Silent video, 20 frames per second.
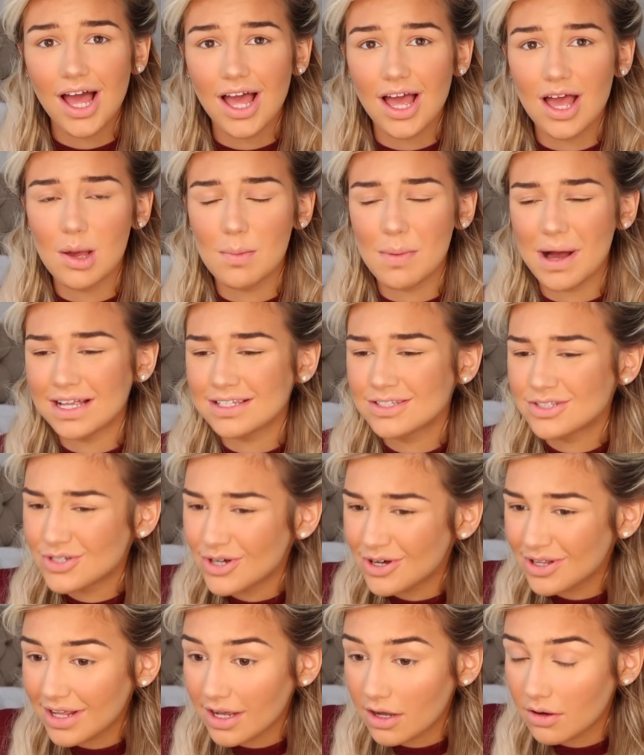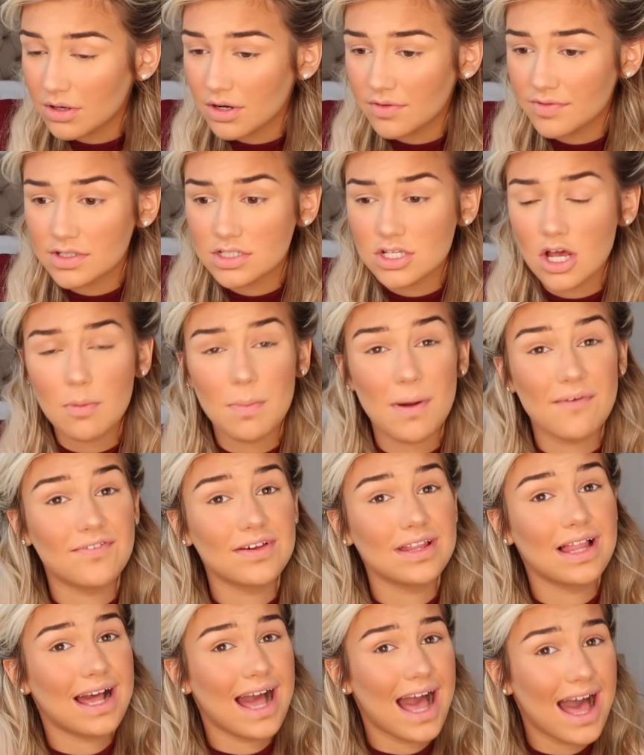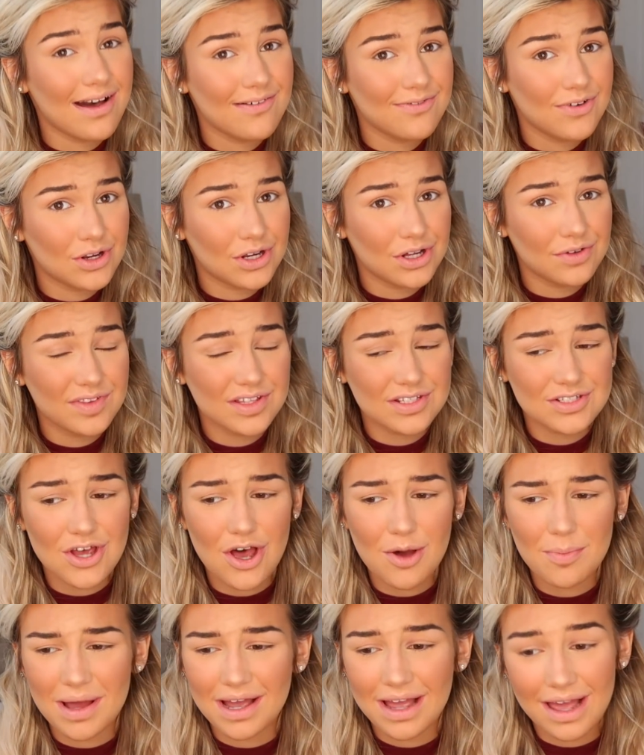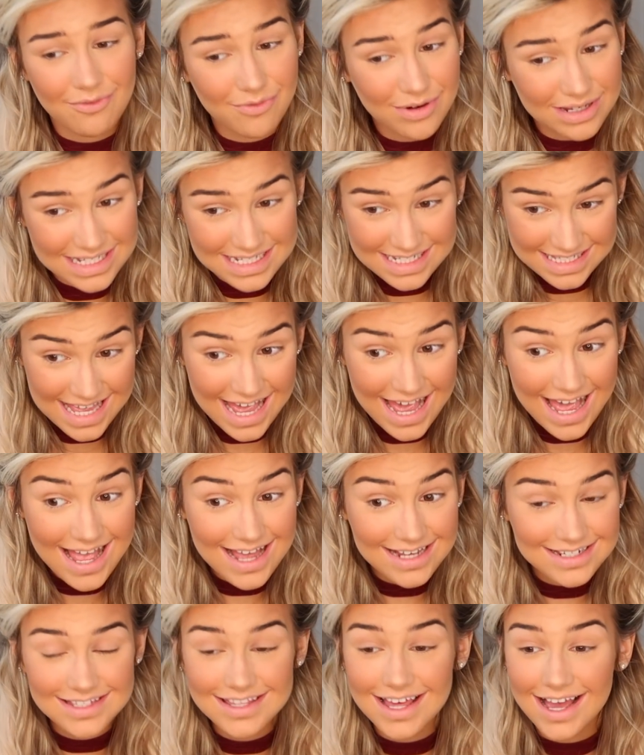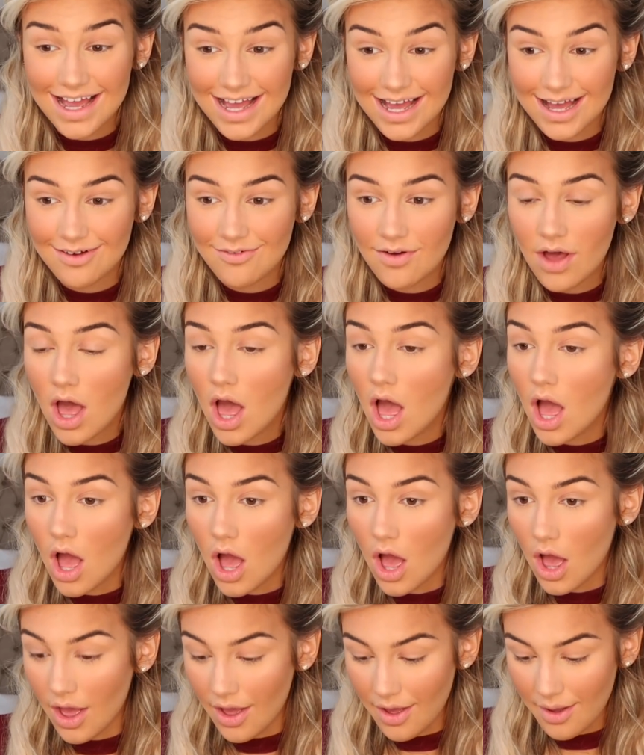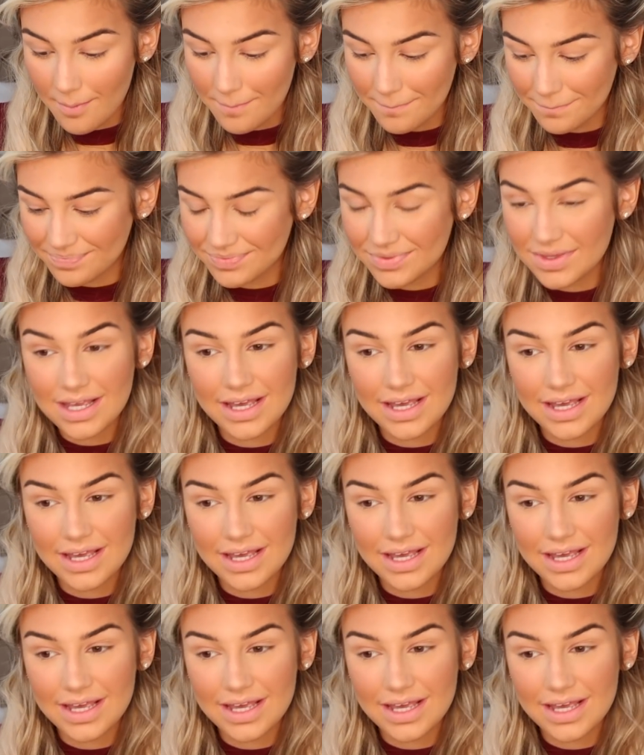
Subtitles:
I don't like going over the top. I feel like I have gone over the top. I get really scared that I have.